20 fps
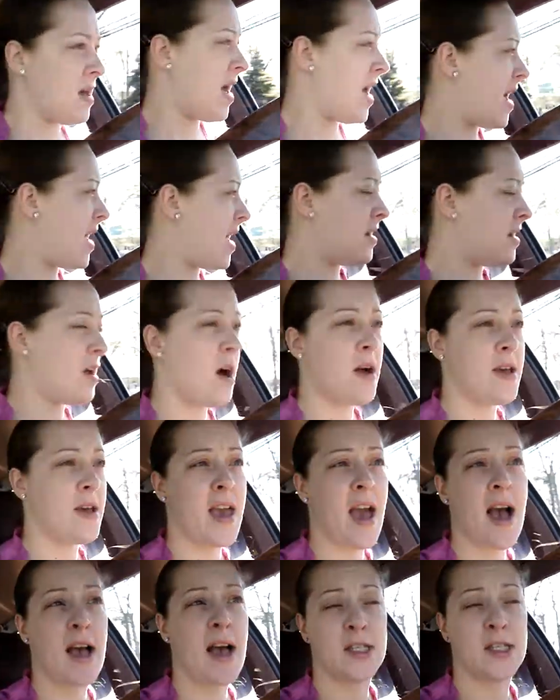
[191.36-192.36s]
And uh,
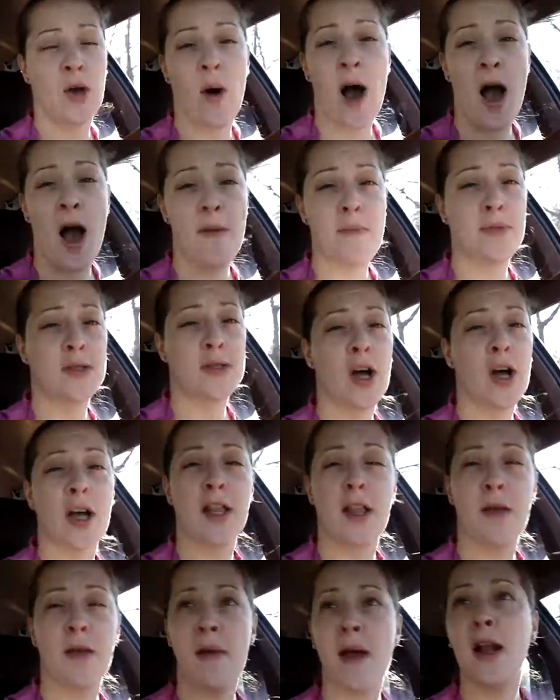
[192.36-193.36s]
yeah, so I'm stuck
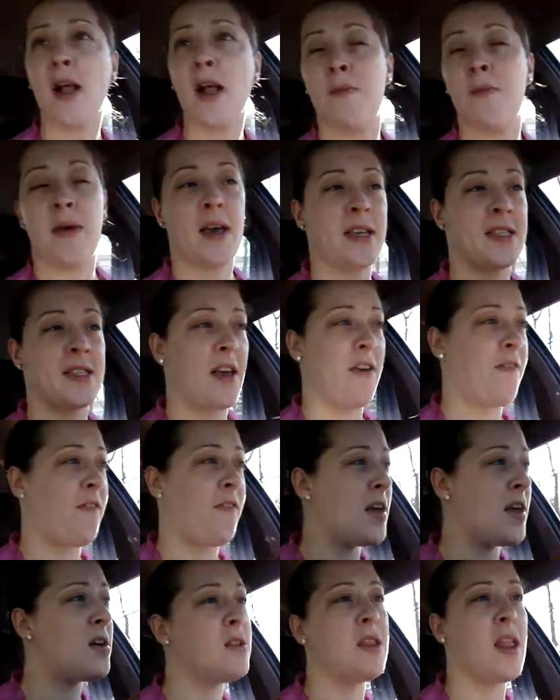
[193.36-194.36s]
in the middle because I
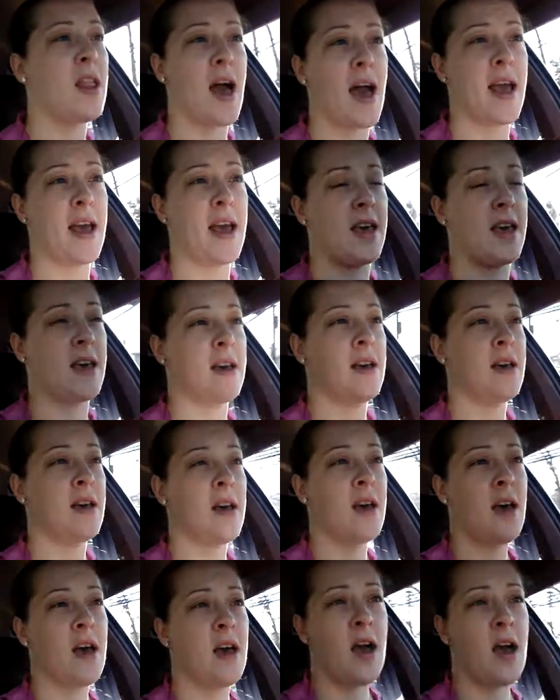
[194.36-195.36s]
feel like
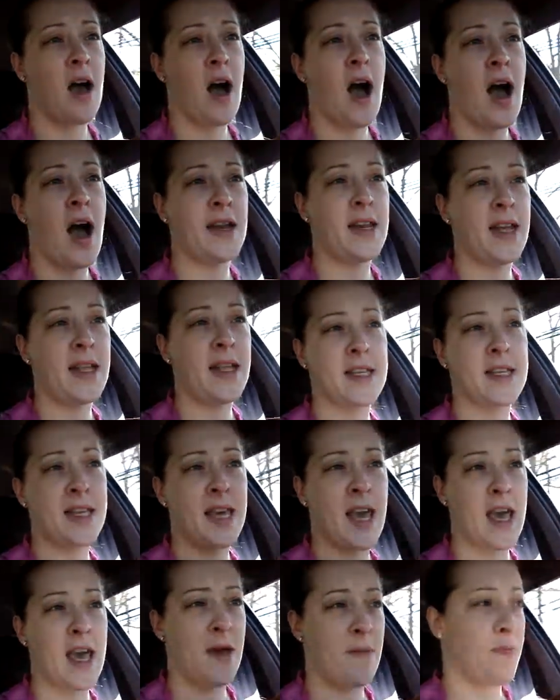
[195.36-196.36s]
I need to
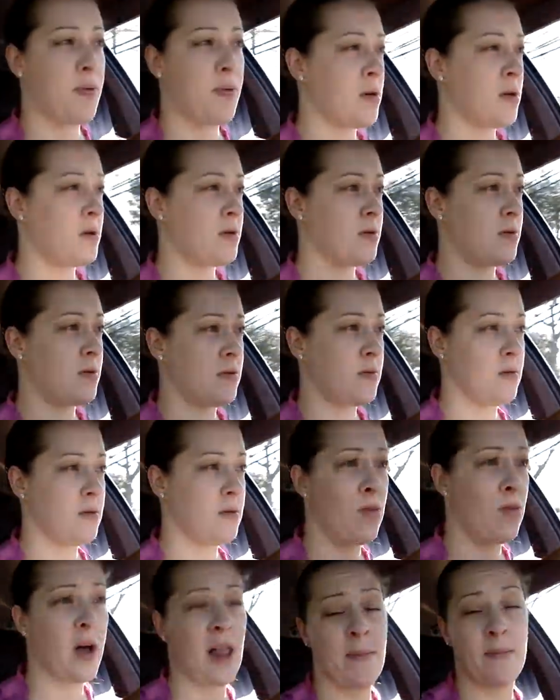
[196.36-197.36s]
keep,
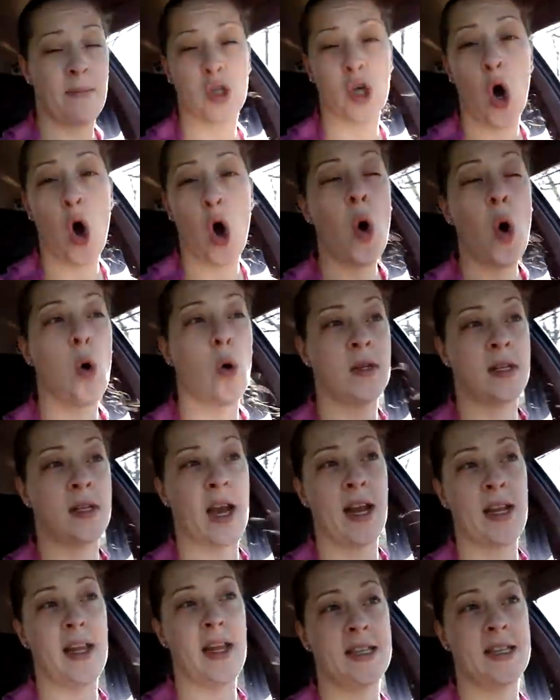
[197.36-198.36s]
well I'm told
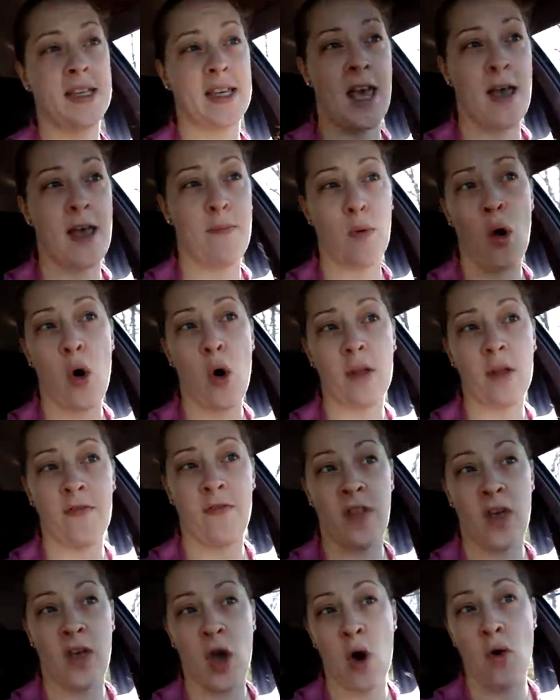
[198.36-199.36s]
I need to keep all
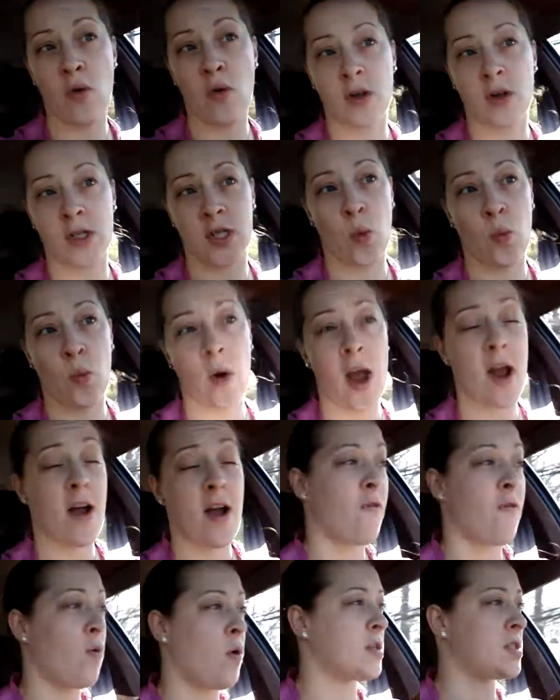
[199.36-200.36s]
of the owners aware
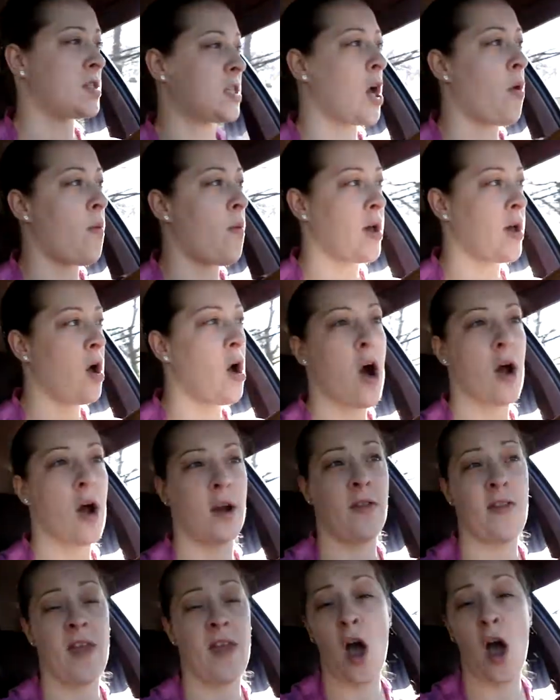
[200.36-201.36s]
of what's going on
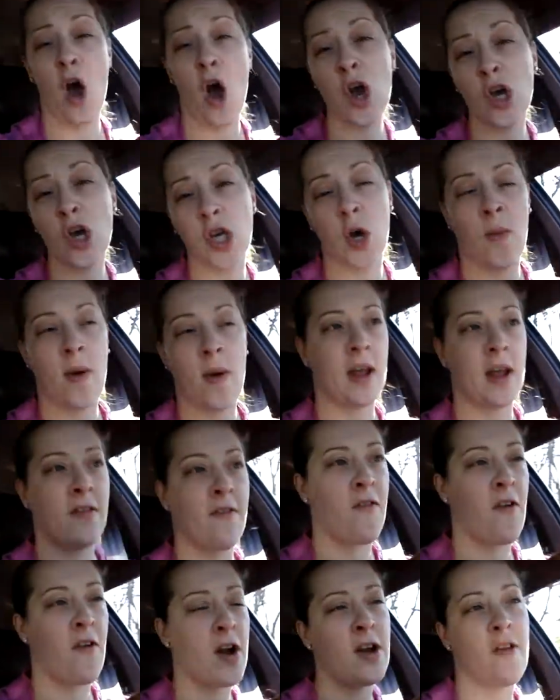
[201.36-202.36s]
and they're arguing in
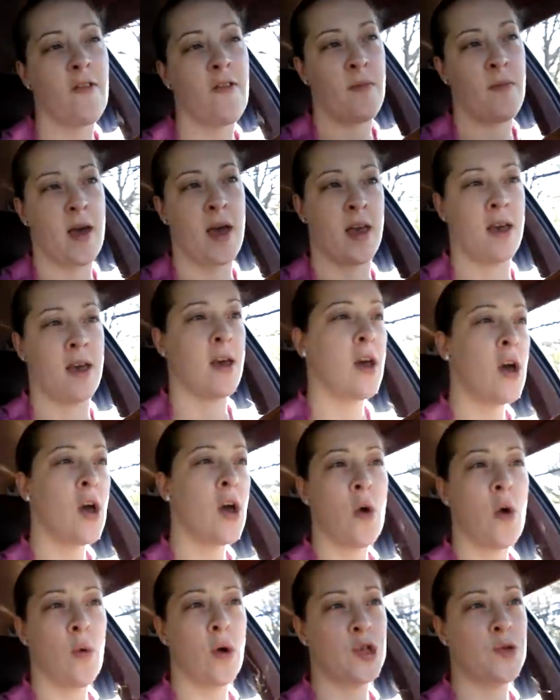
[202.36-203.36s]
front of
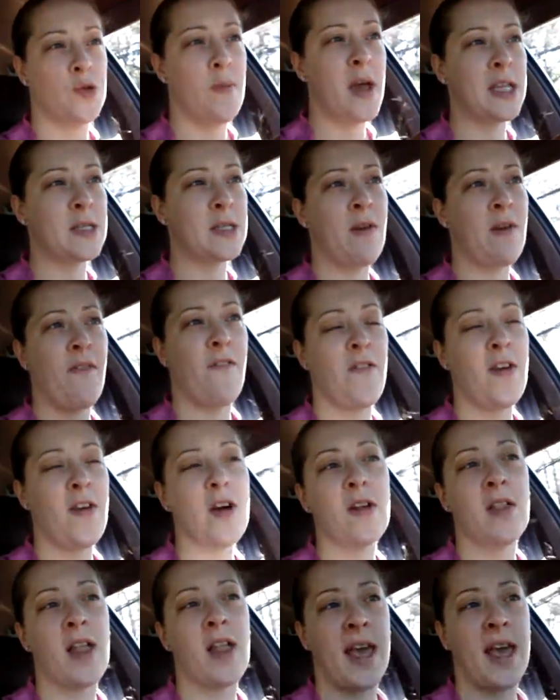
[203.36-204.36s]
me which makes me
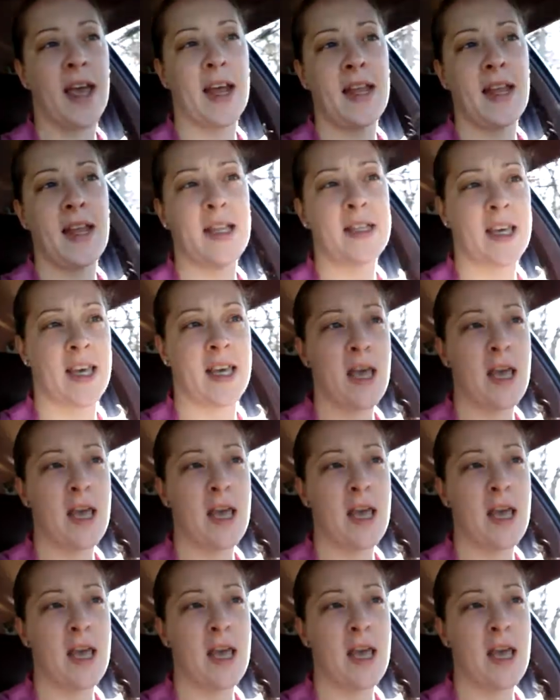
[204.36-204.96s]
feel like I need to